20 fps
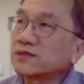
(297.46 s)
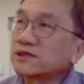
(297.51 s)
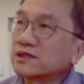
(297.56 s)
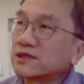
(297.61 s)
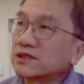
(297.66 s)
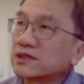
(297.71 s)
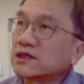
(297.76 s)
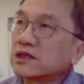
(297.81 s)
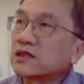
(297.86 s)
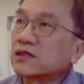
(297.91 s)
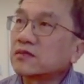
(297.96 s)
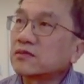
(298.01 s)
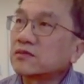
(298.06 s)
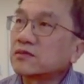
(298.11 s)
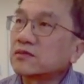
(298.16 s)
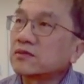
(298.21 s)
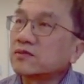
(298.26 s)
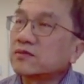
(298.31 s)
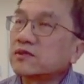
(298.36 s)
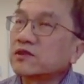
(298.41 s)

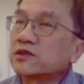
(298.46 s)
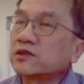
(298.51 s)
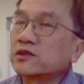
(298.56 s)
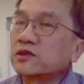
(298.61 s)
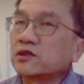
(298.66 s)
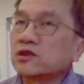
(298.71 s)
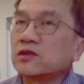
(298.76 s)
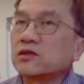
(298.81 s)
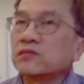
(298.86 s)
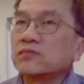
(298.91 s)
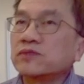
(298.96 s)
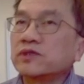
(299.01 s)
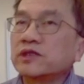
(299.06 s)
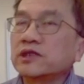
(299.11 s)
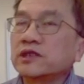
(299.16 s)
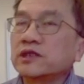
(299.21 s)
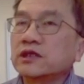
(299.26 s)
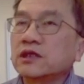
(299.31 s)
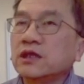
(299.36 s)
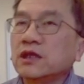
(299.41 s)
desirable research
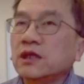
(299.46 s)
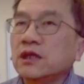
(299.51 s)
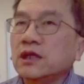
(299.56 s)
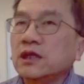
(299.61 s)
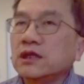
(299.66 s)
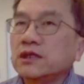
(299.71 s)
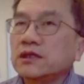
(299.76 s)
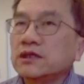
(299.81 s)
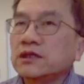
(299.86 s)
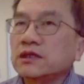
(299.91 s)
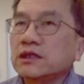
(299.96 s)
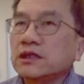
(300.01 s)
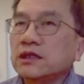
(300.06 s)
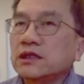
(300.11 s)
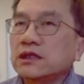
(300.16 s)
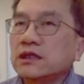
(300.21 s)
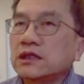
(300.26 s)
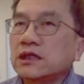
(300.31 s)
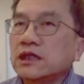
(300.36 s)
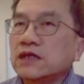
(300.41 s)
topics. I think
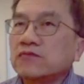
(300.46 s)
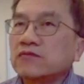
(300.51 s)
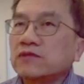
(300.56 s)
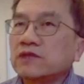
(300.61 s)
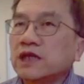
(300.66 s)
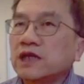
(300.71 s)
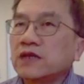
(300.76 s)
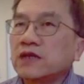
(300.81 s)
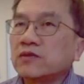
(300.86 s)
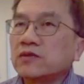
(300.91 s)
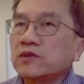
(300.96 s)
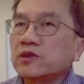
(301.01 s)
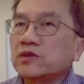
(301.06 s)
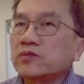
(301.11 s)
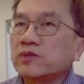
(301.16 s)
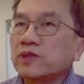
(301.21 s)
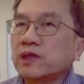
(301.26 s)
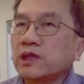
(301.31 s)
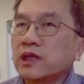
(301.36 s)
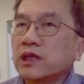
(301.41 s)
every language
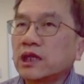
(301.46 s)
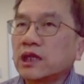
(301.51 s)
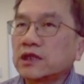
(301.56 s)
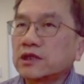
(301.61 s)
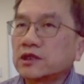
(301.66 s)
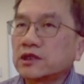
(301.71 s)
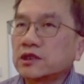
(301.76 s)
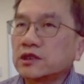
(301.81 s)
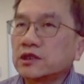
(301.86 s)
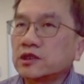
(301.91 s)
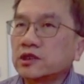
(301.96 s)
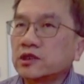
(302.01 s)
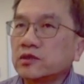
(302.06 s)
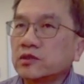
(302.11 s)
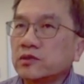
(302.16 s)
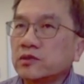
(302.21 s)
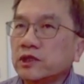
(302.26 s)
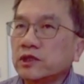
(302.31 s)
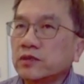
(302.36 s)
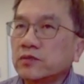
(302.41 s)
pair has its
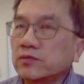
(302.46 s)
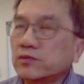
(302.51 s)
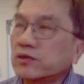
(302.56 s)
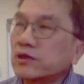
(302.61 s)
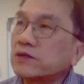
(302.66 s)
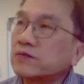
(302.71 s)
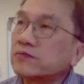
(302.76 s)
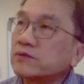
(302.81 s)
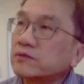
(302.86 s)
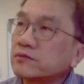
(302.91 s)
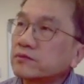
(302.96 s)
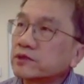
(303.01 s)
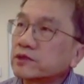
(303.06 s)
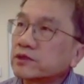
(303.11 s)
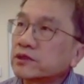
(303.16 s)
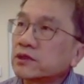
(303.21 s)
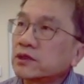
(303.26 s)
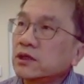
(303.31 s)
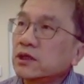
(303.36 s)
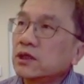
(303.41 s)
unique
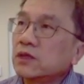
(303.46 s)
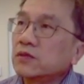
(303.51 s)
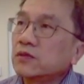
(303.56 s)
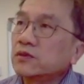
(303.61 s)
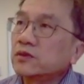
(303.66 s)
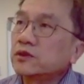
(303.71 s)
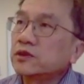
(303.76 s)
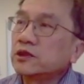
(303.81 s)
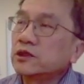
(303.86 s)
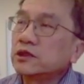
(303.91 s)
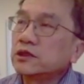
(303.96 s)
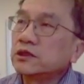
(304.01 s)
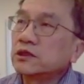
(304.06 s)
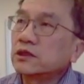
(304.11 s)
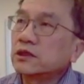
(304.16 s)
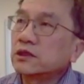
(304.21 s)
problems, which needs